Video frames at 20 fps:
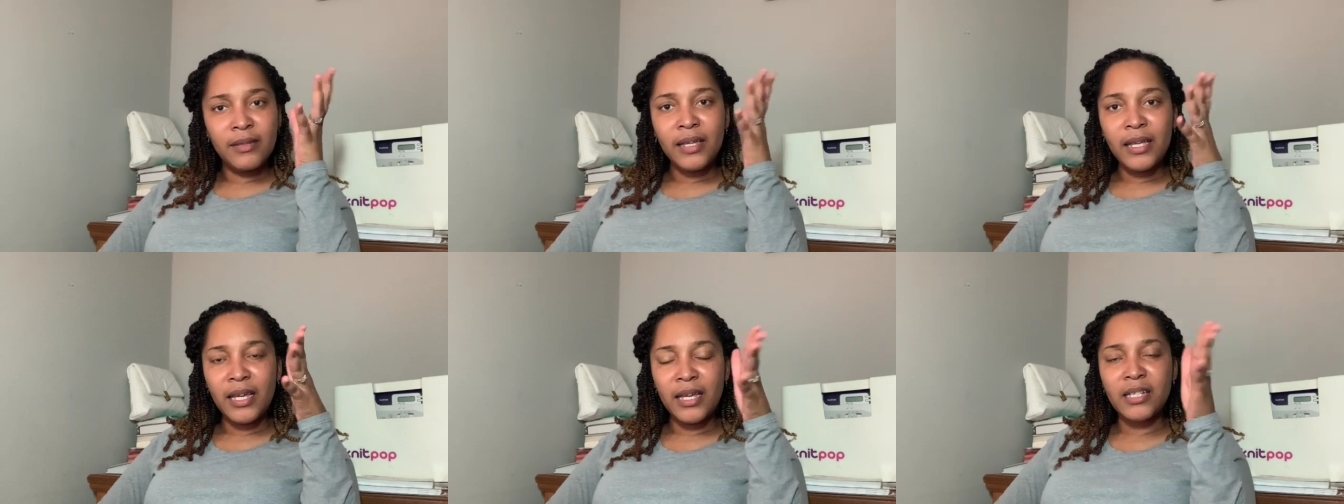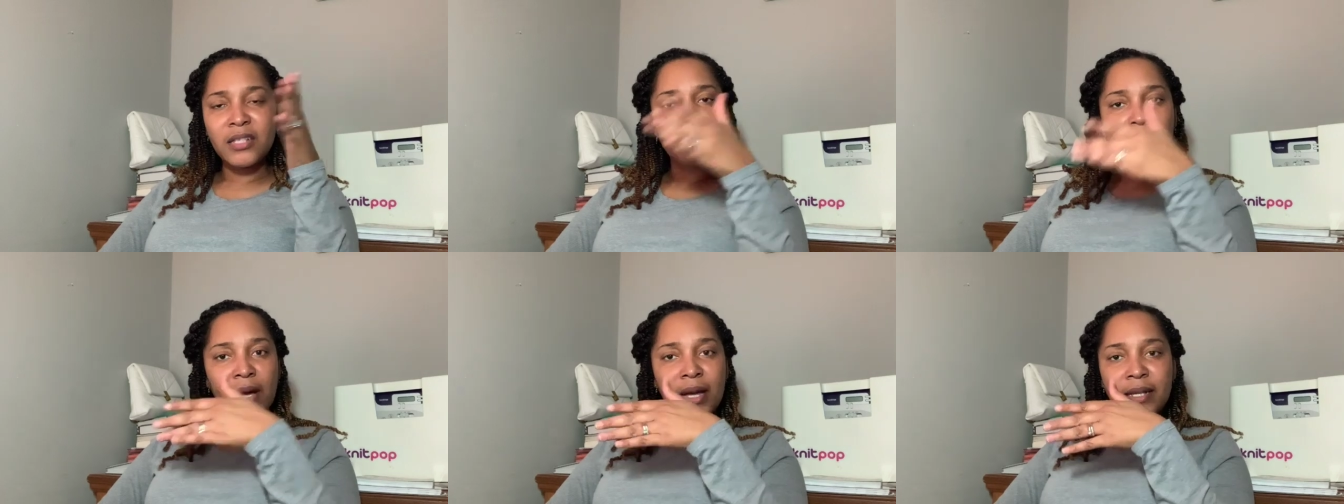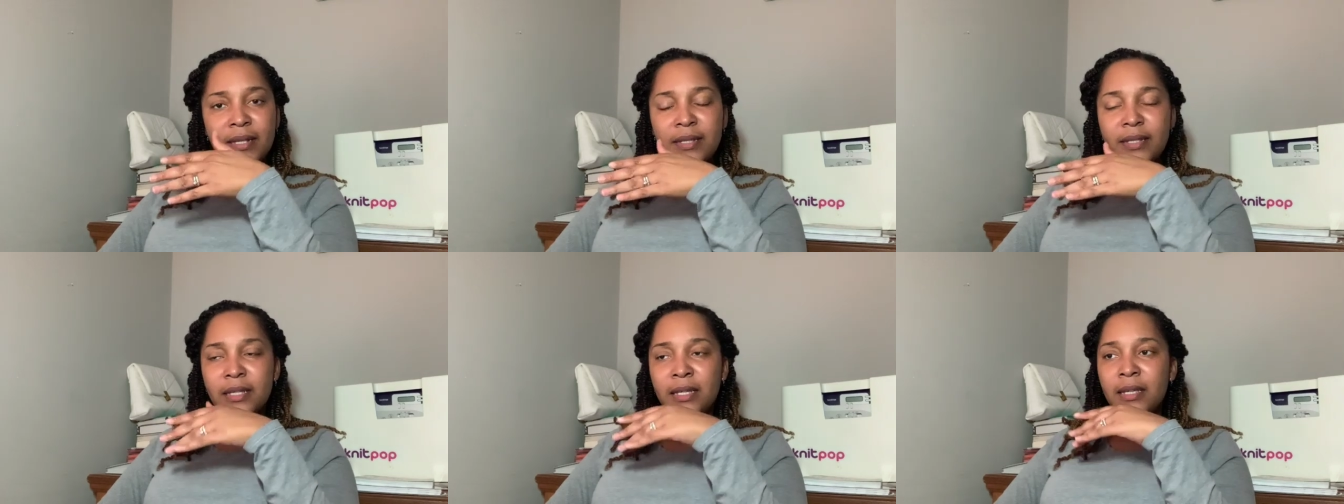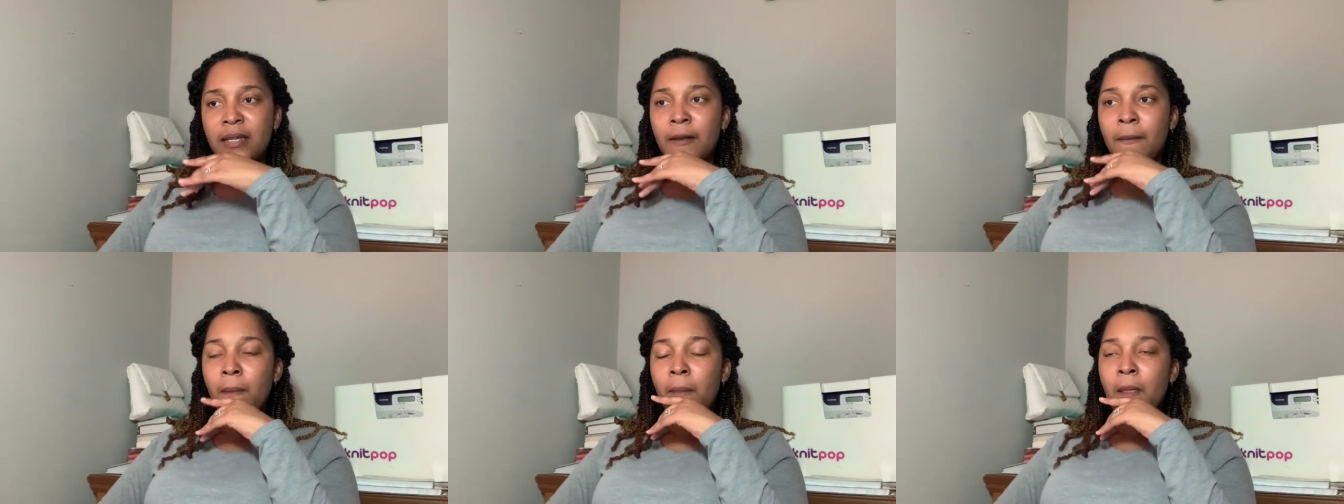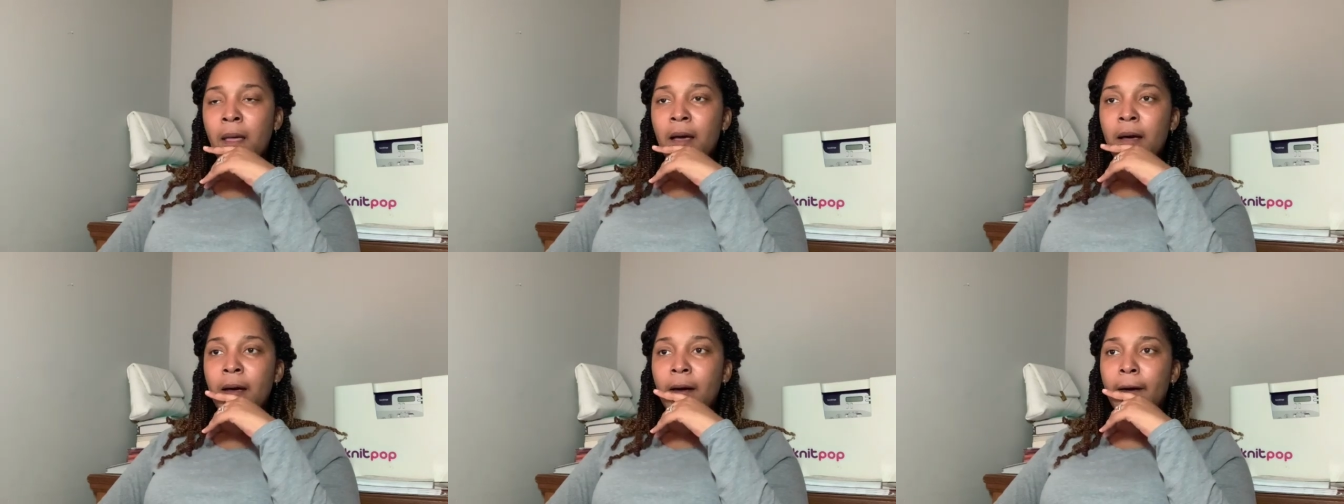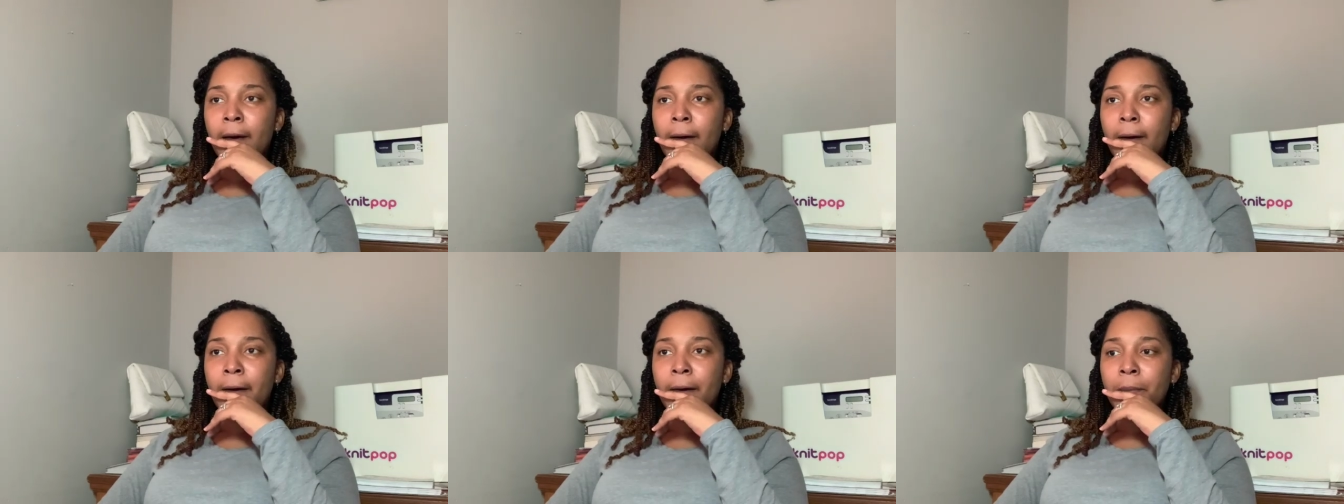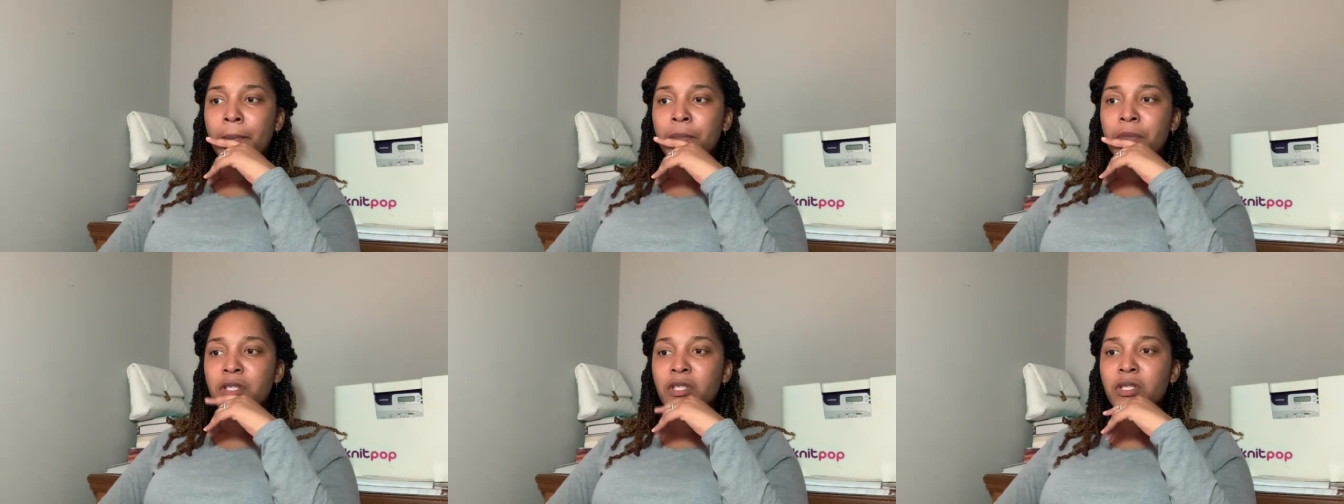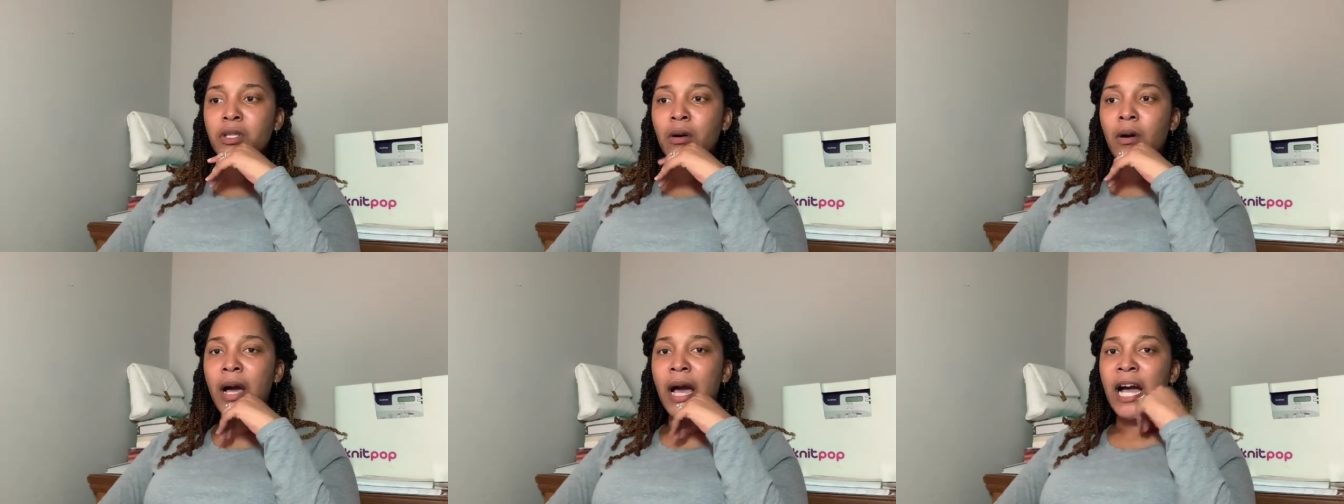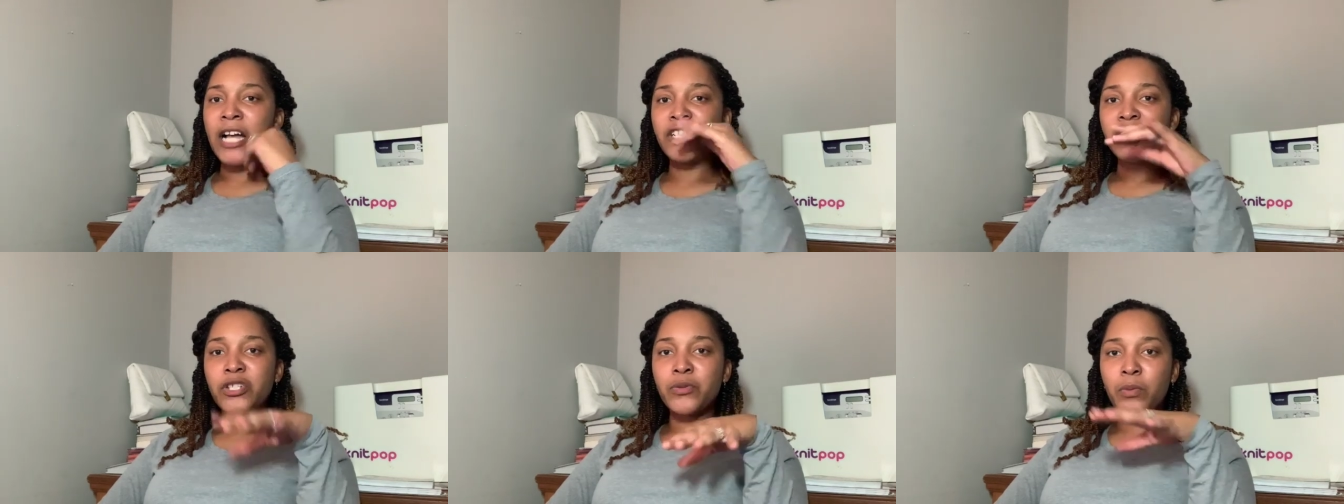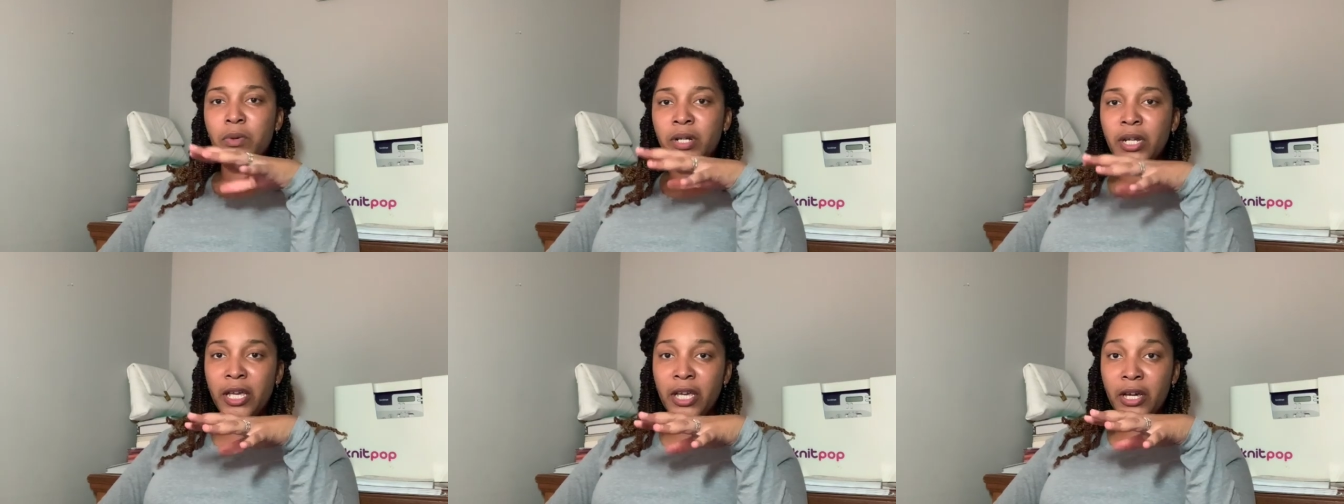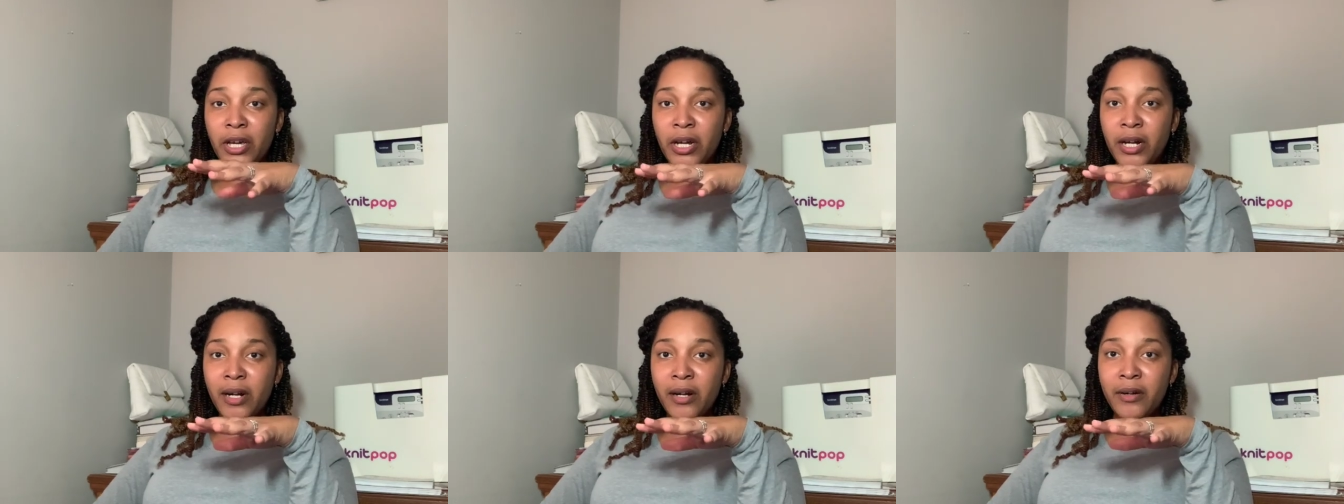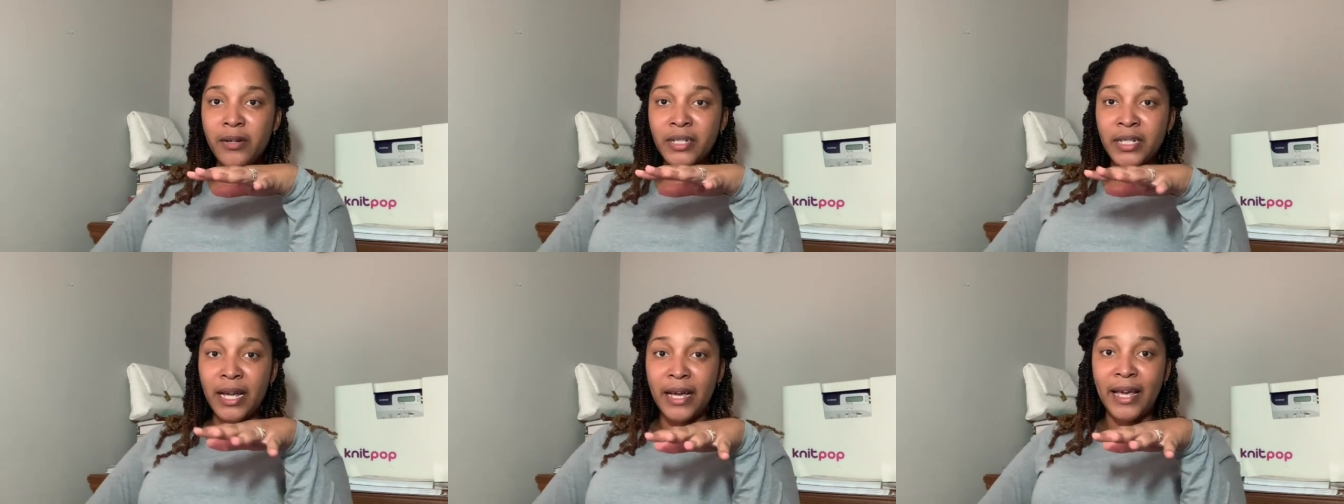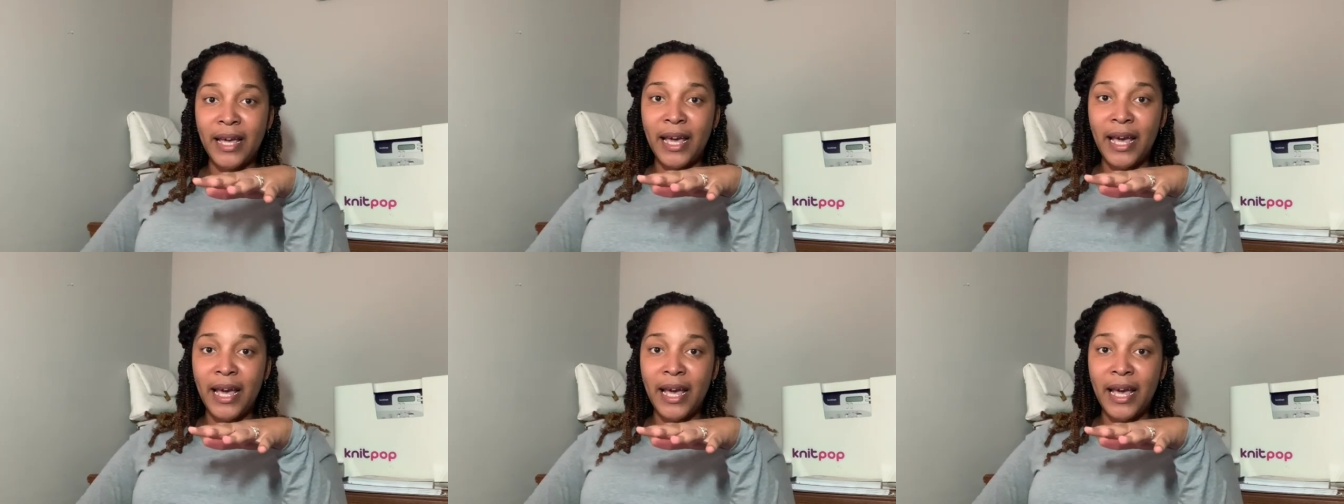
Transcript: X, Y, and Z. Um, so I just want to encourage, I,